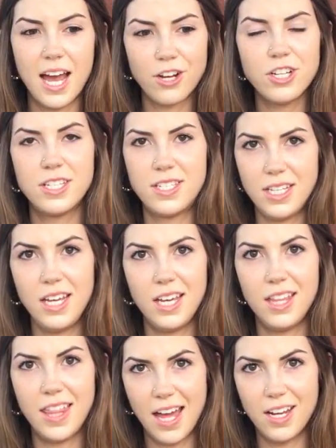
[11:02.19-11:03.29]
actually see
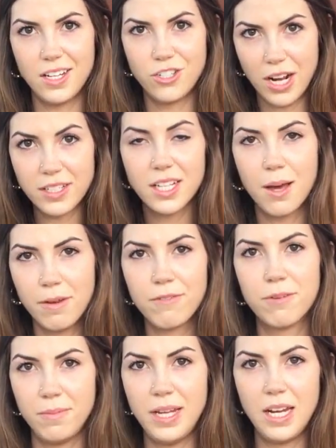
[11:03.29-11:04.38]
that directly coming
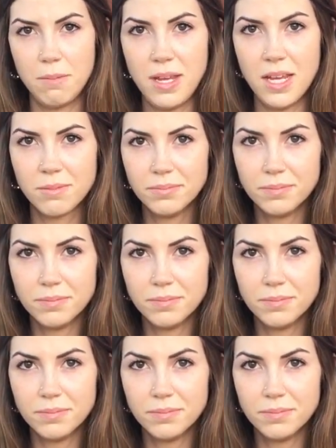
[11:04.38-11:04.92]
from eating meat